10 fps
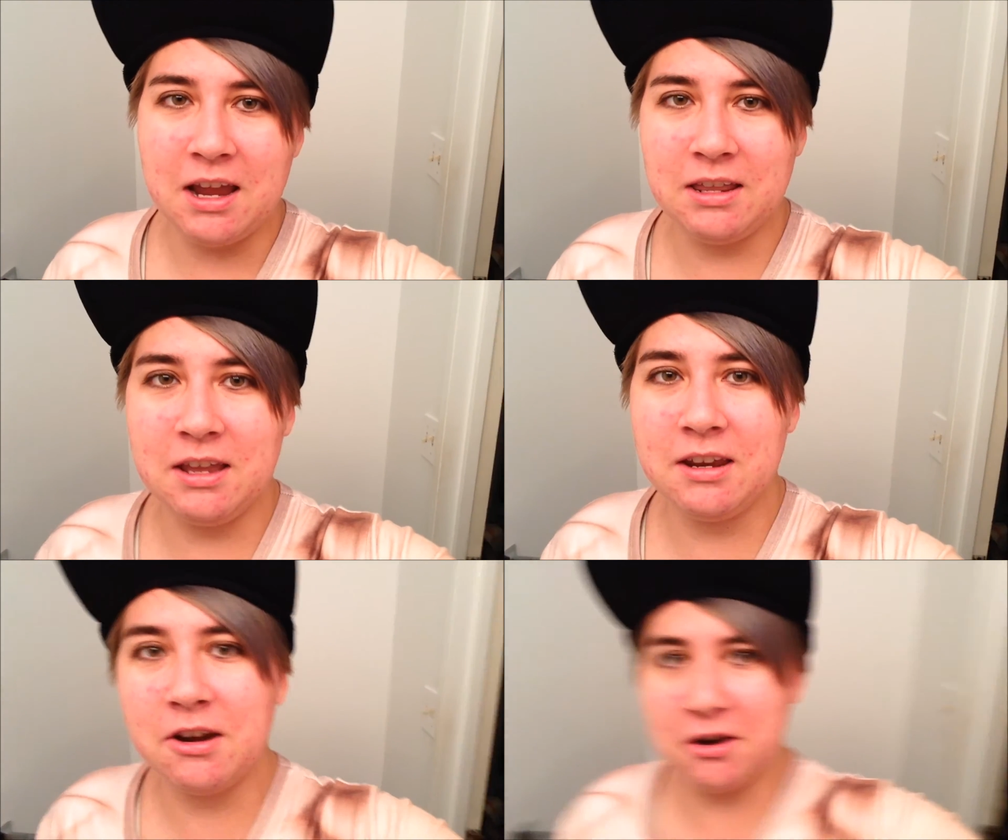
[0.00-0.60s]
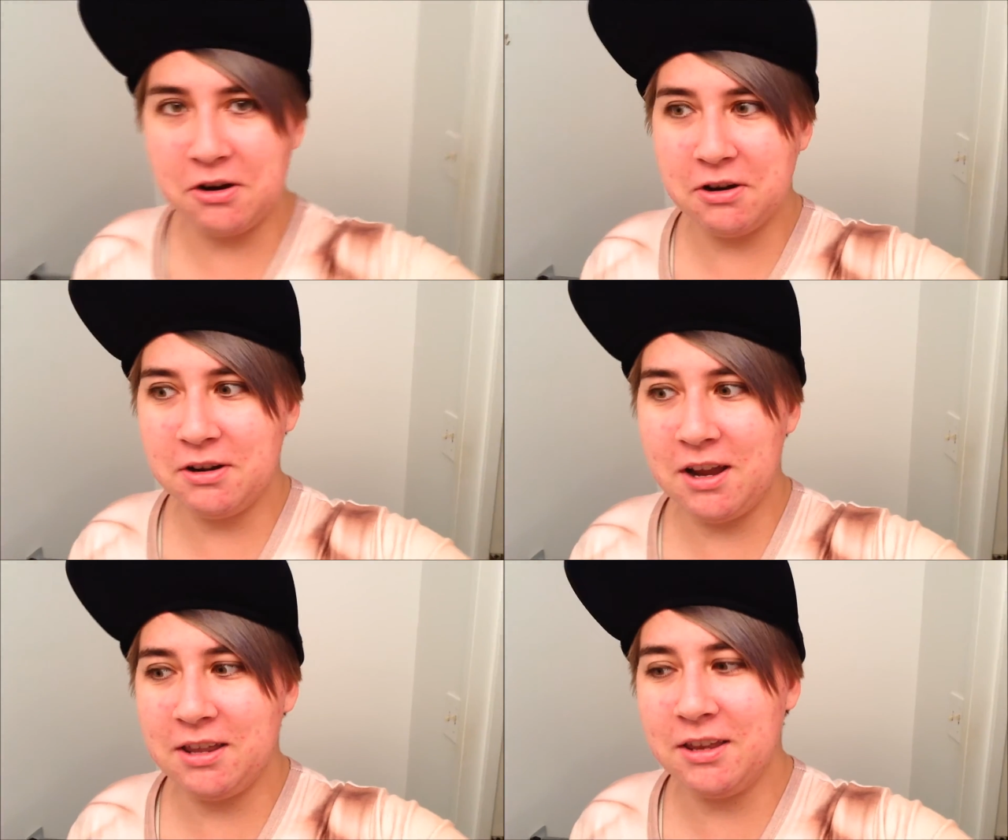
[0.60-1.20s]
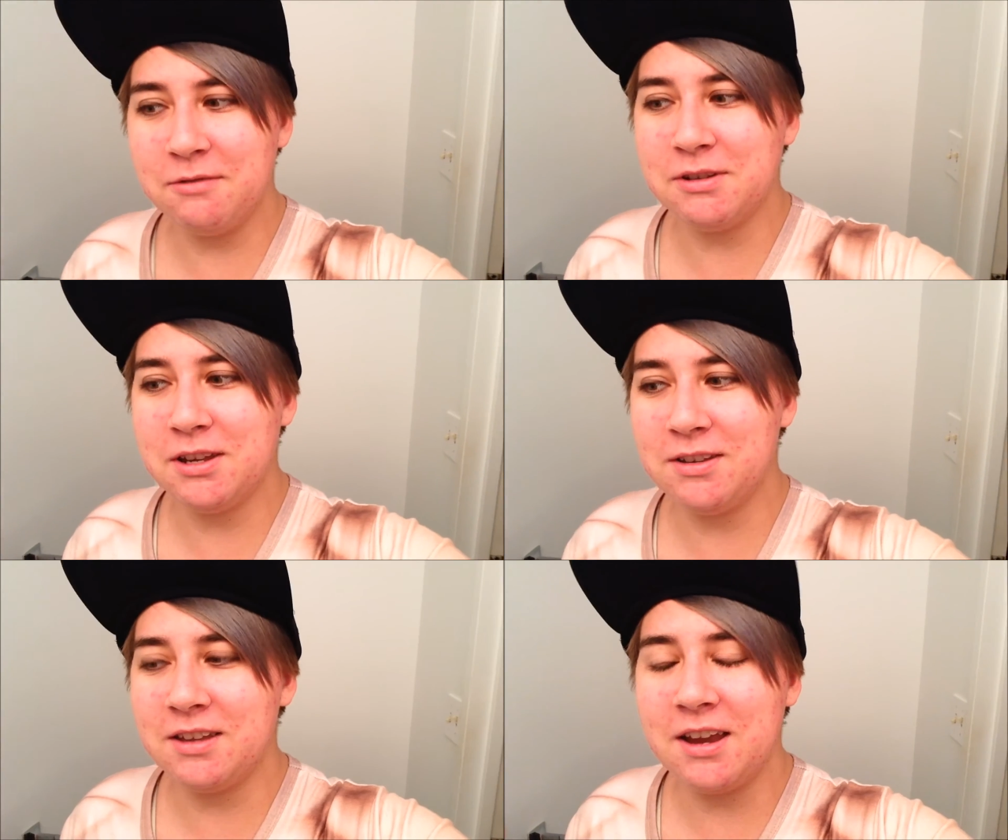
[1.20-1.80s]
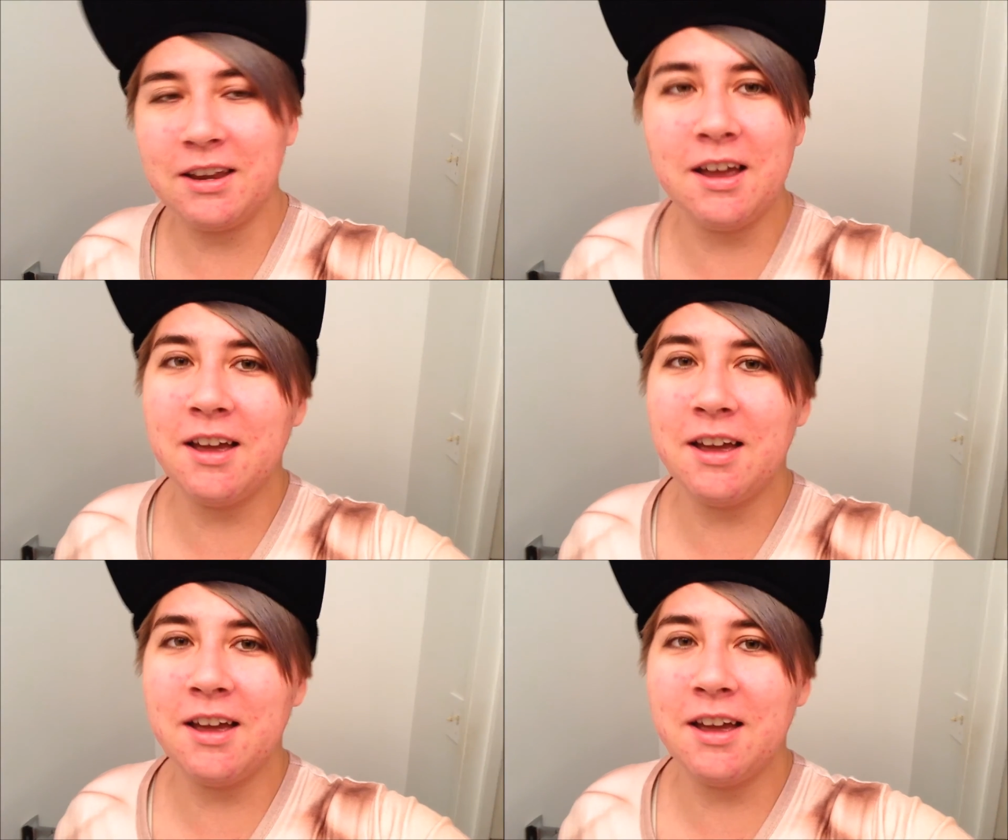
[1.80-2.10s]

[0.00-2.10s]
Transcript: and then it hurt, and then it was just like,